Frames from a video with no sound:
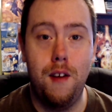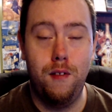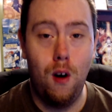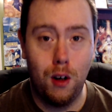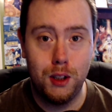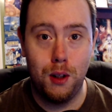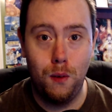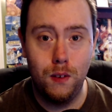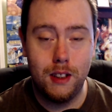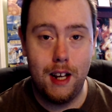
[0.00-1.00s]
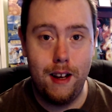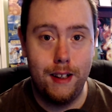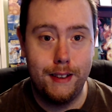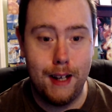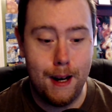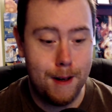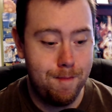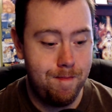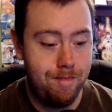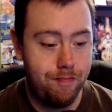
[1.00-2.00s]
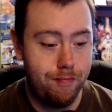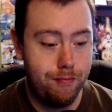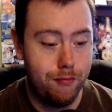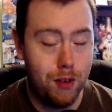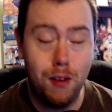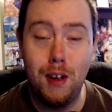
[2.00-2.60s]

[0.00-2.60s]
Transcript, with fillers: of Dark Souls is, well,